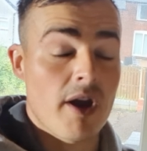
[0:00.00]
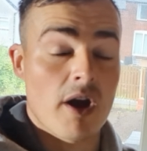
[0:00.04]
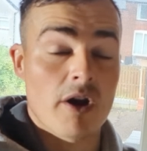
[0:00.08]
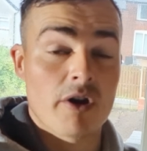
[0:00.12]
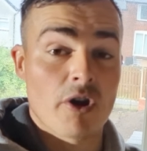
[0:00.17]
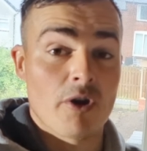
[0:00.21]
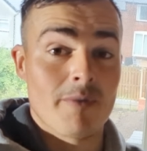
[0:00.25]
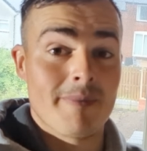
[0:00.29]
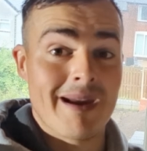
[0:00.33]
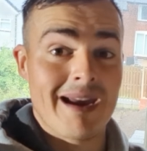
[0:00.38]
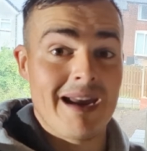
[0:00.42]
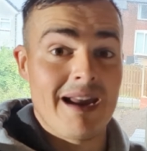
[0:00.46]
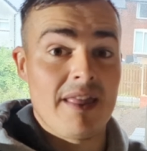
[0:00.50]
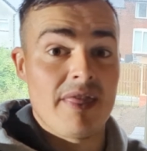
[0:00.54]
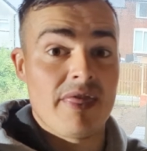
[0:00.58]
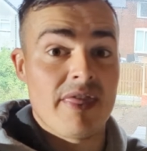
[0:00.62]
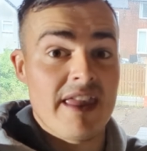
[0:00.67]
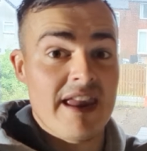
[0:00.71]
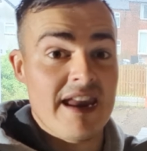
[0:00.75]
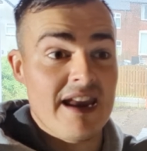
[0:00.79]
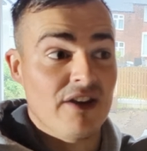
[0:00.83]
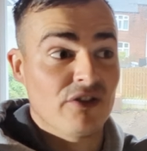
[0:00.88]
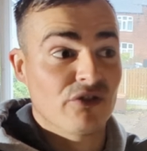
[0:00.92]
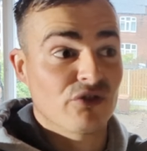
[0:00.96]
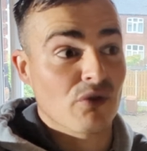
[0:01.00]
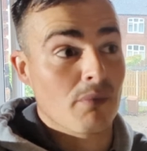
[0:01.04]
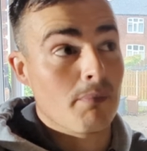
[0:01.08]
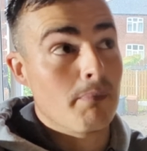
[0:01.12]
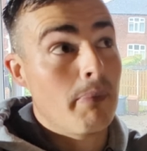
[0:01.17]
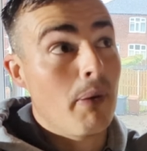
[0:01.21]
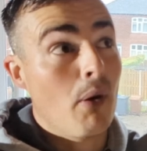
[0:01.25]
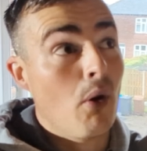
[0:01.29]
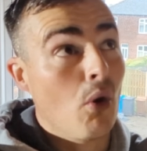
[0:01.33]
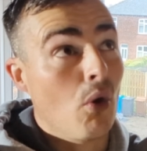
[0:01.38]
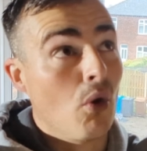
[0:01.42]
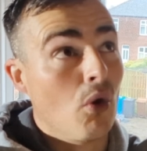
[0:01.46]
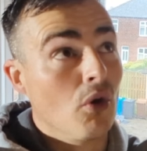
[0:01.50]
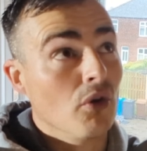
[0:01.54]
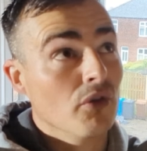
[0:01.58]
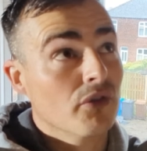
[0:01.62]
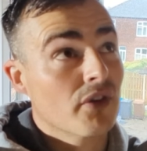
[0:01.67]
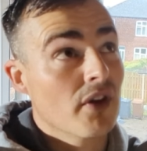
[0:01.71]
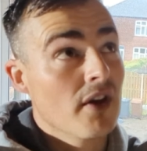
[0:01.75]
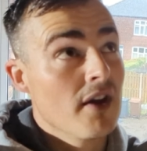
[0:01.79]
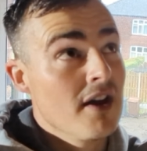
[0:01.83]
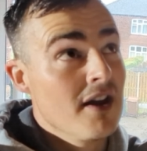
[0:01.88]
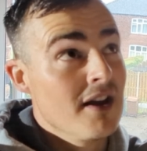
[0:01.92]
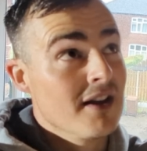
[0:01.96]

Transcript: are going to be the support